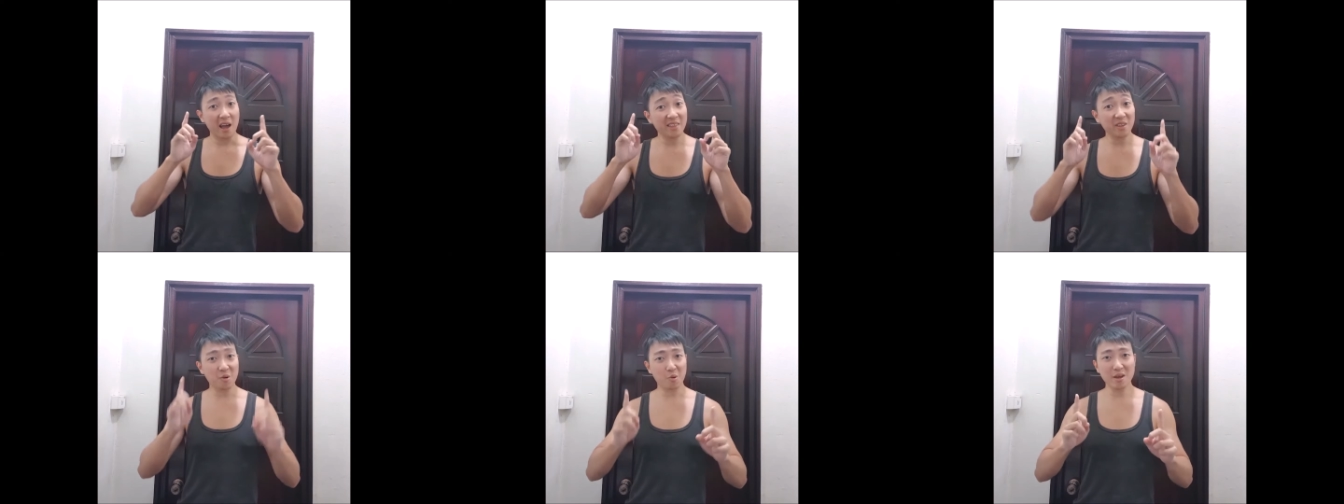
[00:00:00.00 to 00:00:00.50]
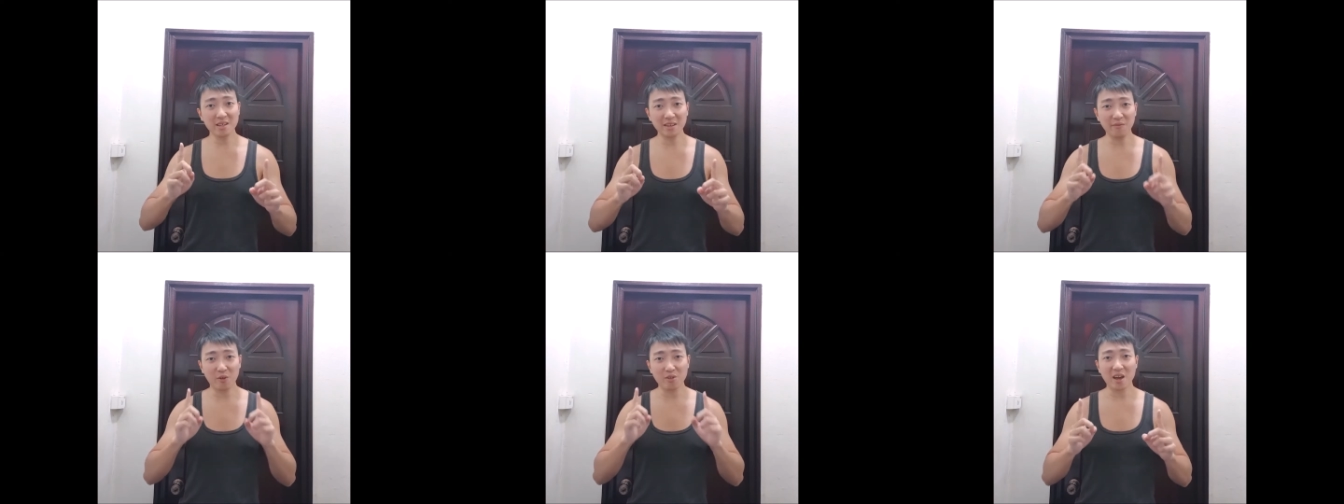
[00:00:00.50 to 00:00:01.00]
And the
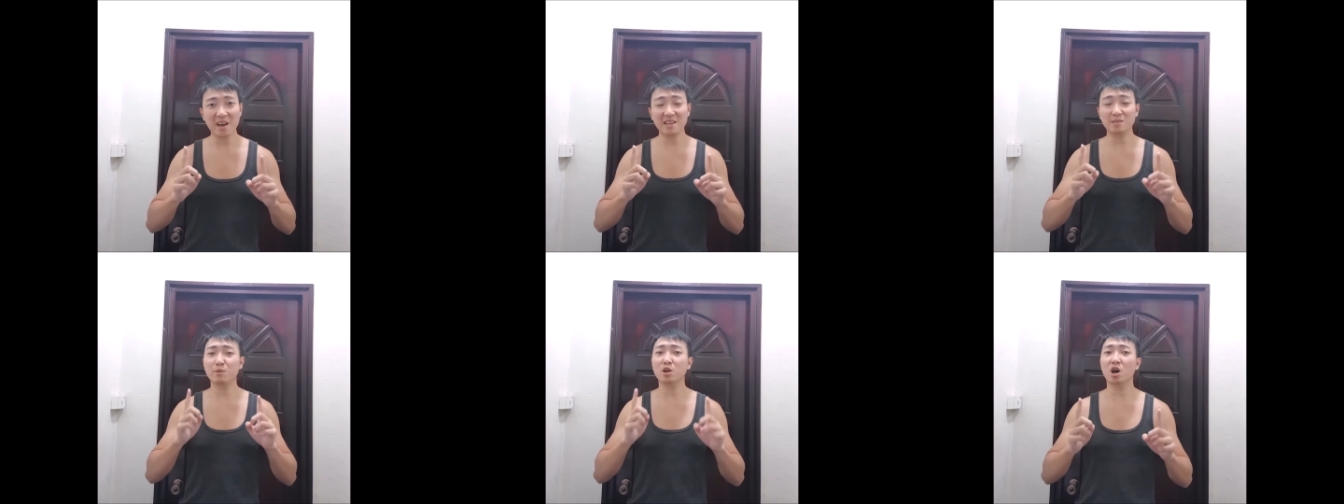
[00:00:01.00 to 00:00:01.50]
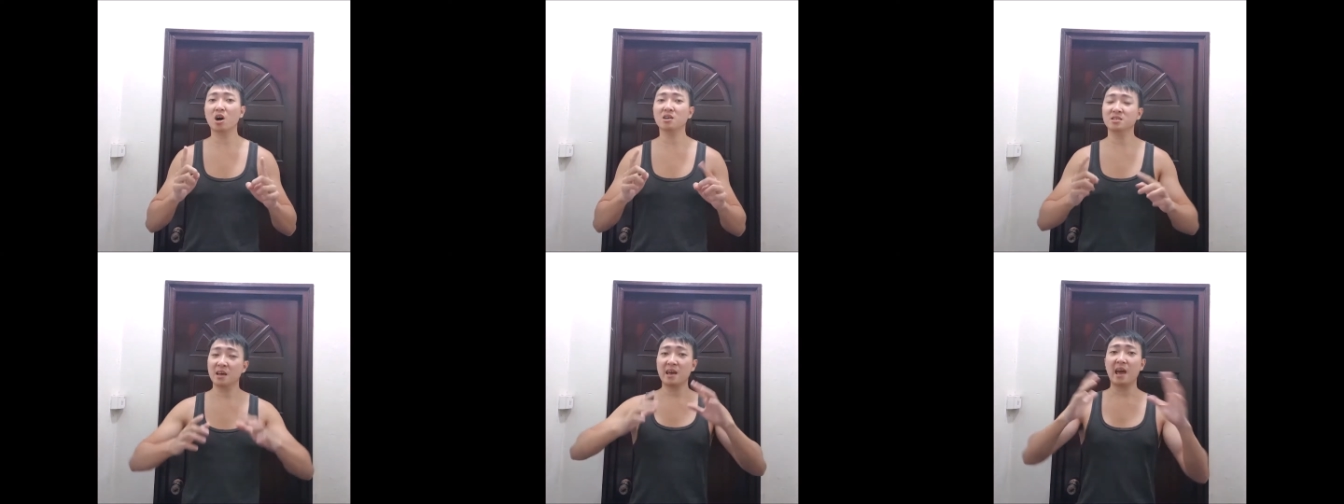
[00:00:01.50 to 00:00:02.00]
reason for that is because